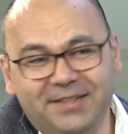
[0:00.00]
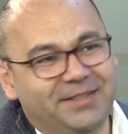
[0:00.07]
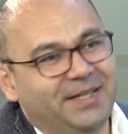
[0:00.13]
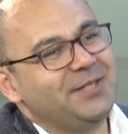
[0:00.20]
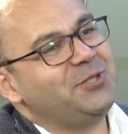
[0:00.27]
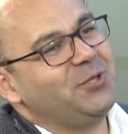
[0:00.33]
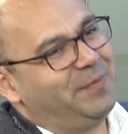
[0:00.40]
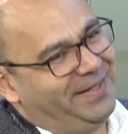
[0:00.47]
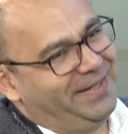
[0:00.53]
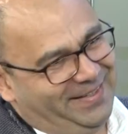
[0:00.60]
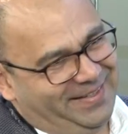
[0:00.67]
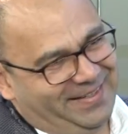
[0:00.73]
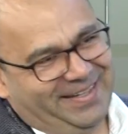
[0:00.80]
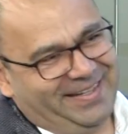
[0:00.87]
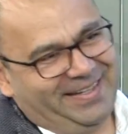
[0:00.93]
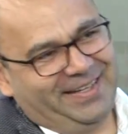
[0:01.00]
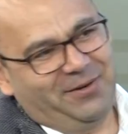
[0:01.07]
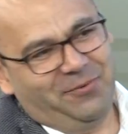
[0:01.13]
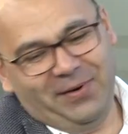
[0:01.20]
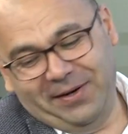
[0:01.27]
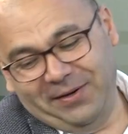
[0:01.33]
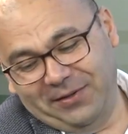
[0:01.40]
There are so many.
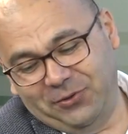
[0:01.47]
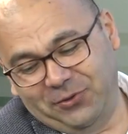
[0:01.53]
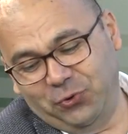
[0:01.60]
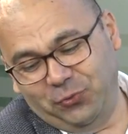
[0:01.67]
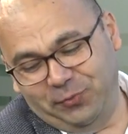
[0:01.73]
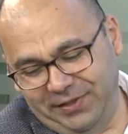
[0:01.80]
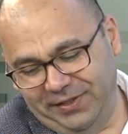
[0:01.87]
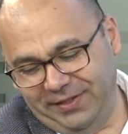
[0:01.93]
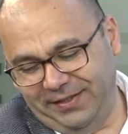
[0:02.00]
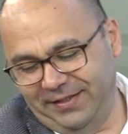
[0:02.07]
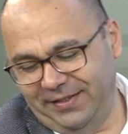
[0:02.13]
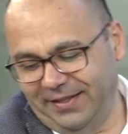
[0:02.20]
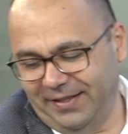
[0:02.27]
To me,